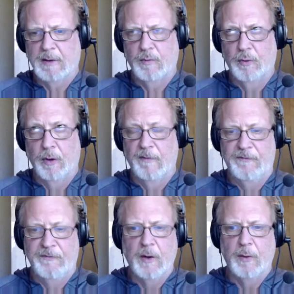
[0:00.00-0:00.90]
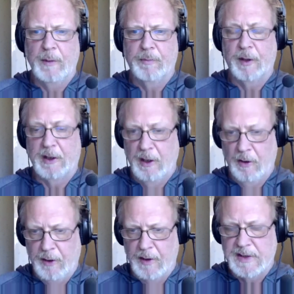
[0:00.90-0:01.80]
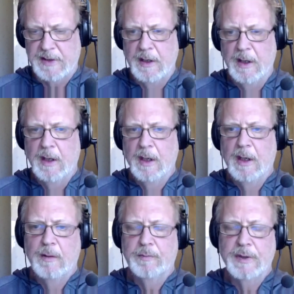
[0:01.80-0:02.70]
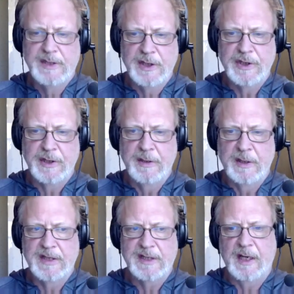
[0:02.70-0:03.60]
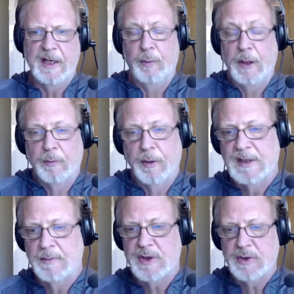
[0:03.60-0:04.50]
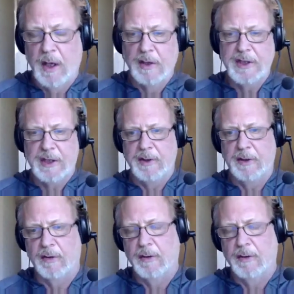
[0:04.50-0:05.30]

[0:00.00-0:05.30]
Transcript: we're in a very precarious position and state. We can bring some astrology in here.